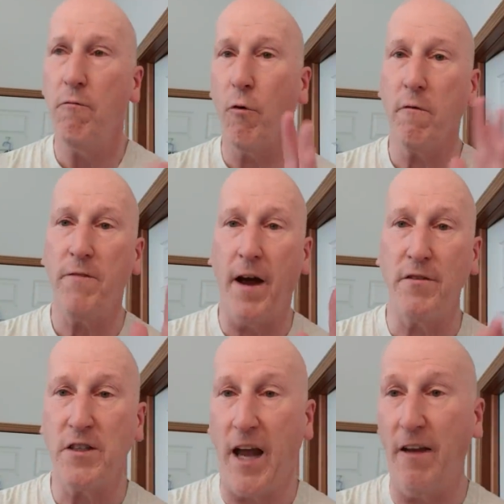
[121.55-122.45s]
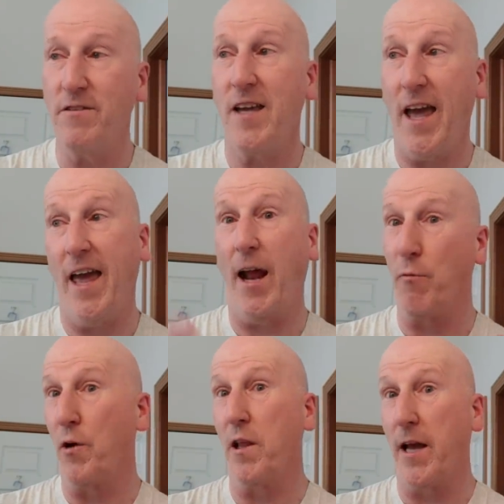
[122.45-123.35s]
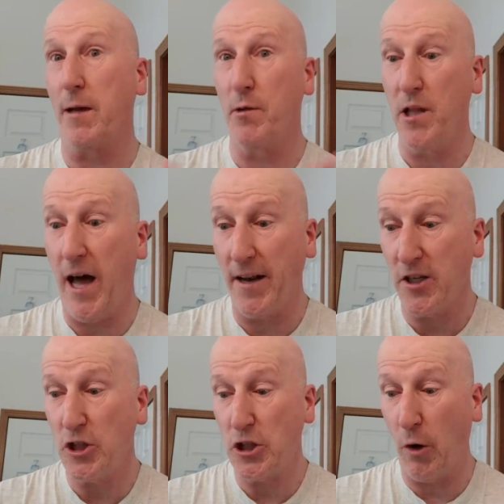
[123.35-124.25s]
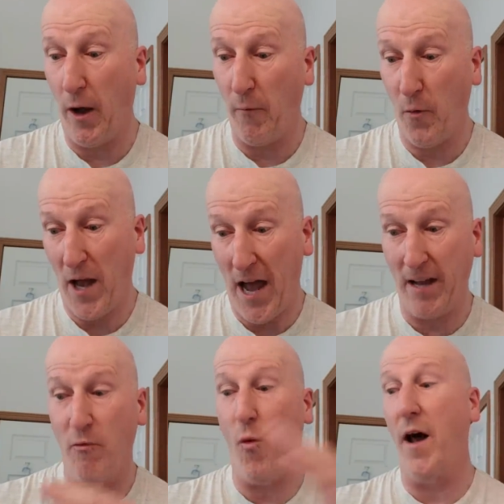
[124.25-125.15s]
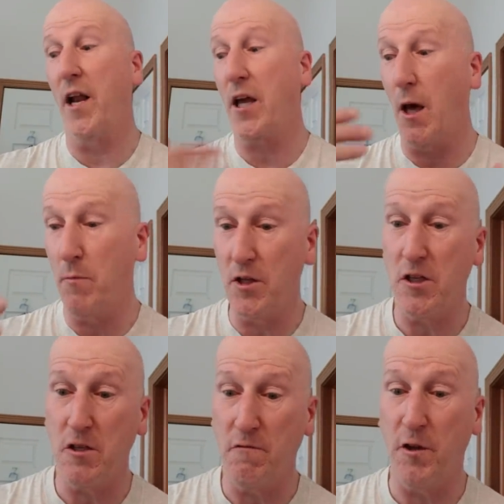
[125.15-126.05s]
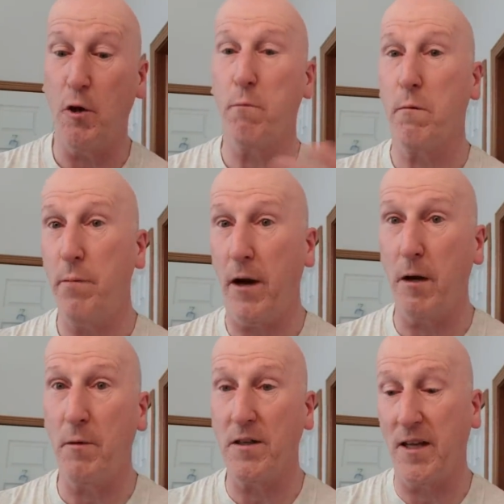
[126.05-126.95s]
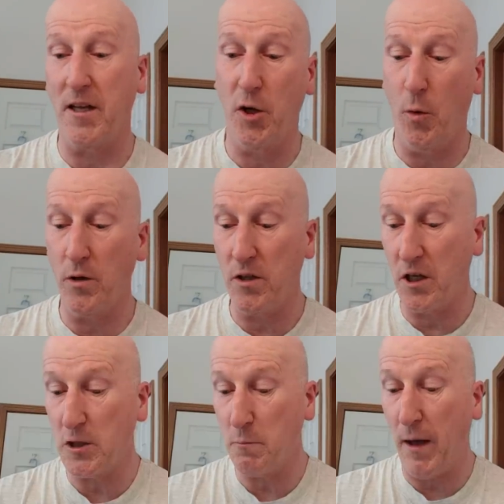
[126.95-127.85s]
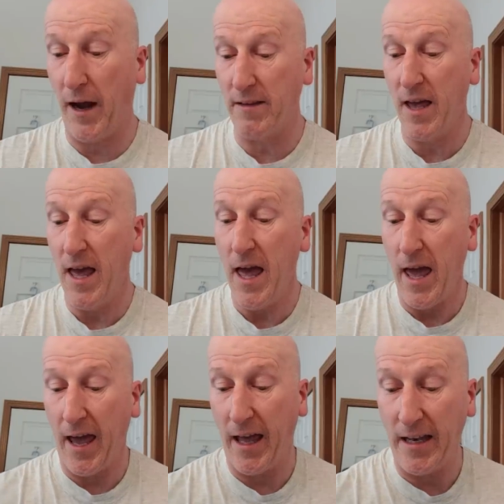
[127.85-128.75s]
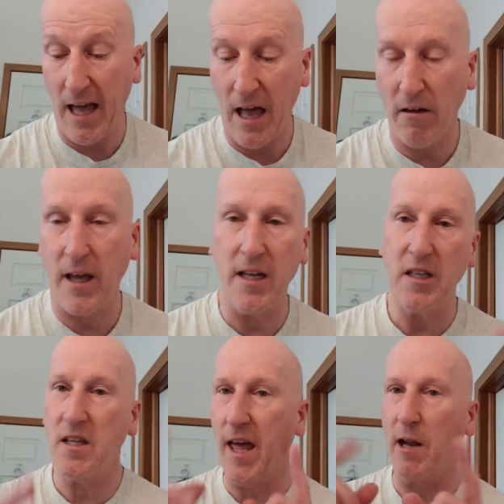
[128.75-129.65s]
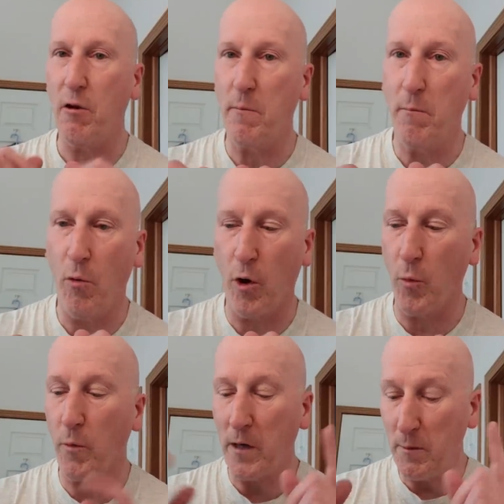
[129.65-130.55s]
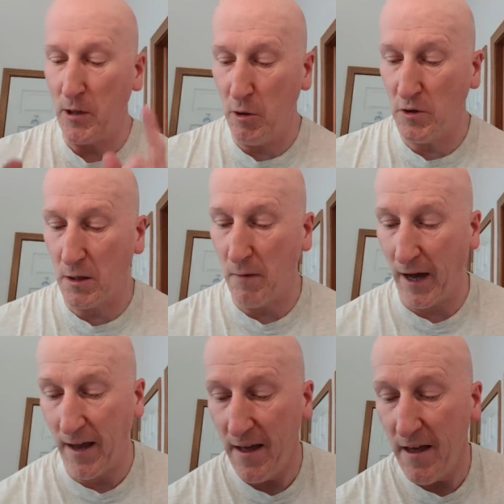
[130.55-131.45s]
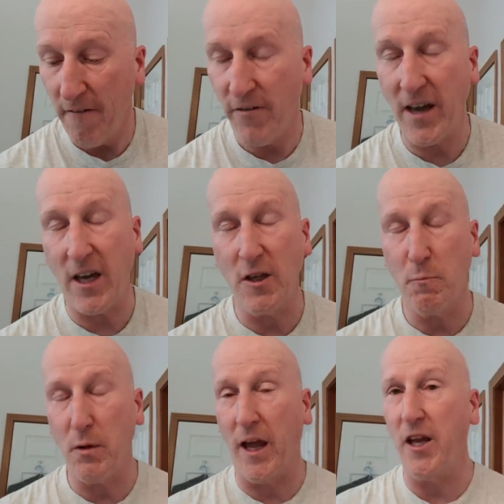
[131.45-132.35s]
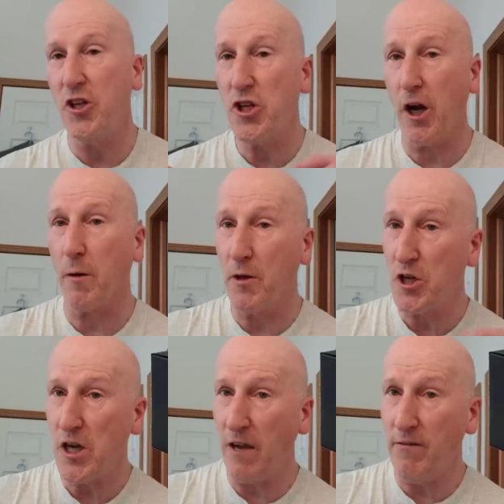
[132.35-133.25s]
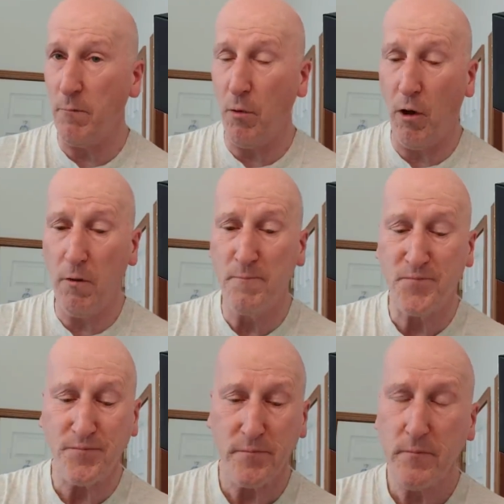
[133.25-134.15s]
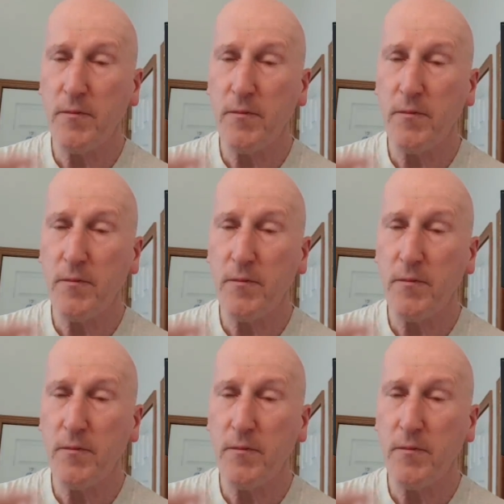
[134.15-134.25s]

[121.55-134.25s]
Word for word: four or five shaves, and I really like them a lot. So I kind of wanted to come into this video prepared because I didn't know what to expect. And I'll get into that a little bit more. We're gonna be using my Vikings Blade Chairman Shaving Bowl